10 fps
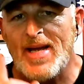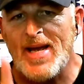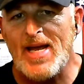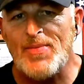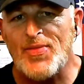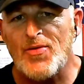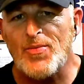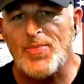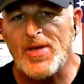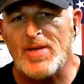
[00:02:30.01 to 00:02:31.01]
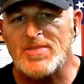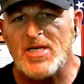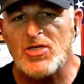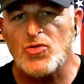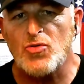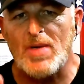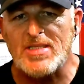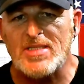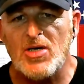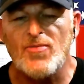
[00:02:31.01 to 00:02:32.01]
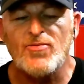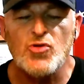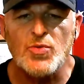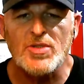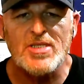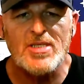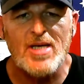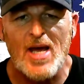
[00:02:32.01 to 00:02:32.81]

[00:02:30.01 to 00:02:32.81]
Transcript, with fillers: eight thirty p m Central, myself, Triple T,